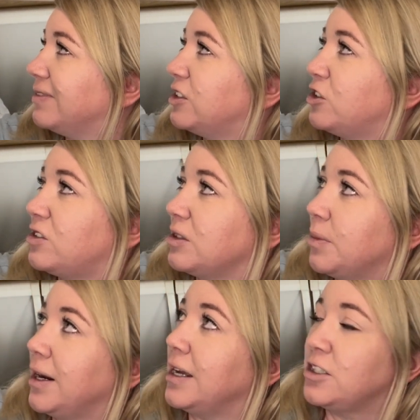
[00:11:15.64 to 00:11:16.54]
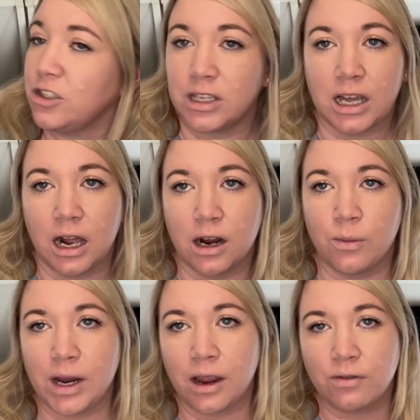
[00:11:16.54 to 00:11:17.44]
similar to the color
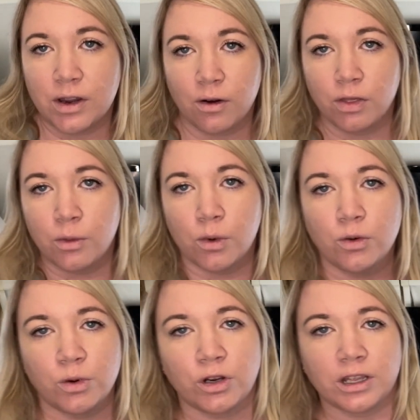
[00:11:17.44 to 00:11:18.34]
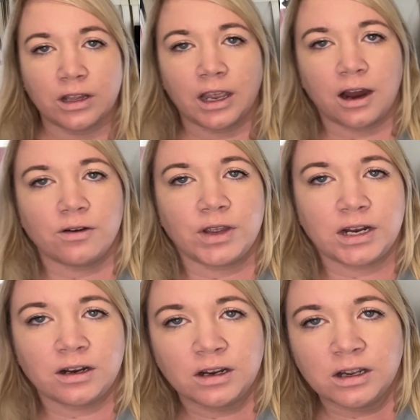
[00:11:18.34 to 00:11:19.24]
we have here on the woodwork in the
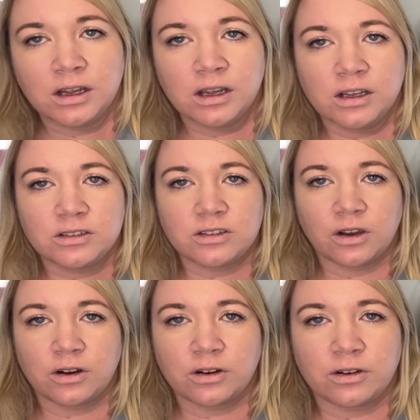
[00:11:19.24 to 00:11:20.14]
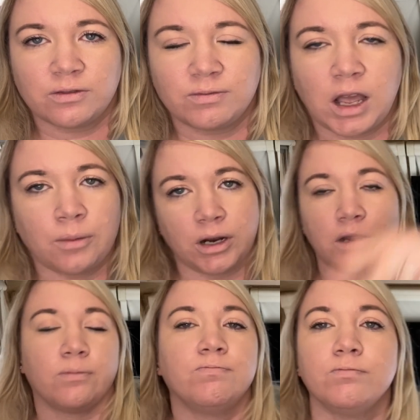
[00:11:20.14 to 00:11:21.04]
caravan. So I'm
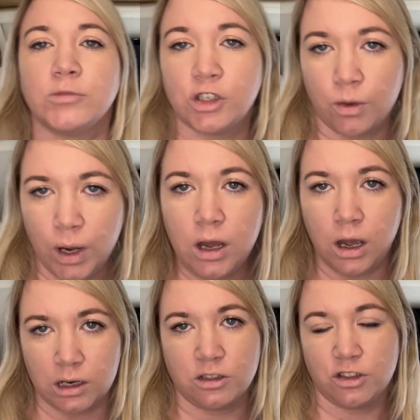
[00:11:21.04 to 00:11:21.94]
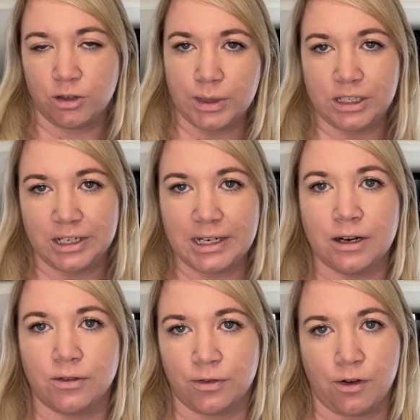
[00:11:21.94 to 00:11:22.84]
gonna, do you know what? I'll insert a picture
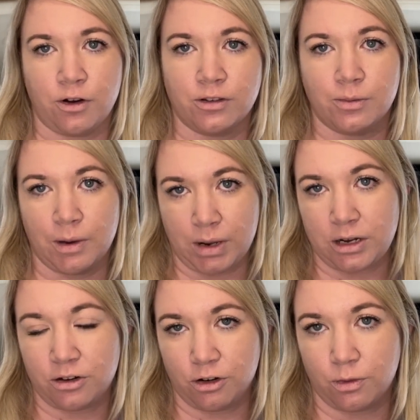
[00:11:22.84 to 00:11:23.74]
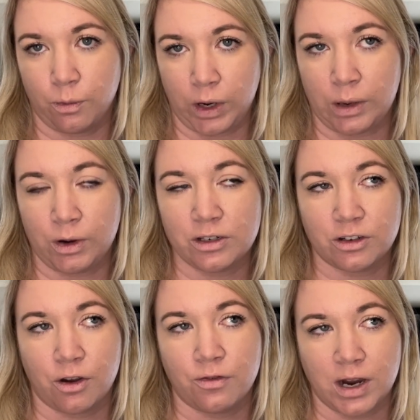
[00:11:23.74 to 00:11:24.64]
here of the photos me and Martin took when we went to
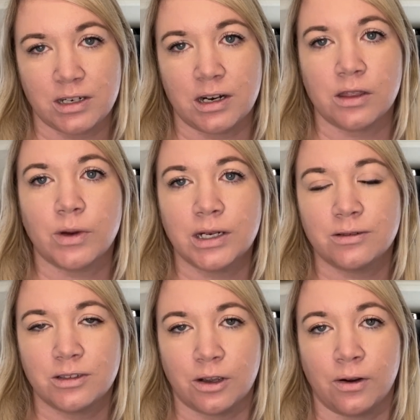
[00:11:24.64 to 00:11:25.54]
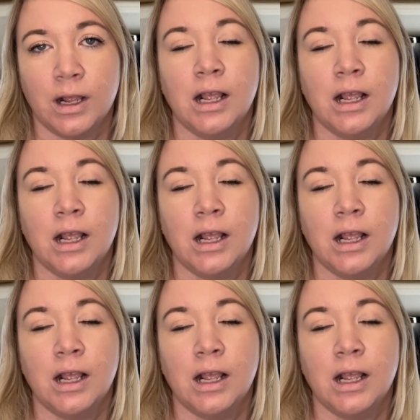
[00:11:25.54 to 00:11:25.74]
go find another one. So,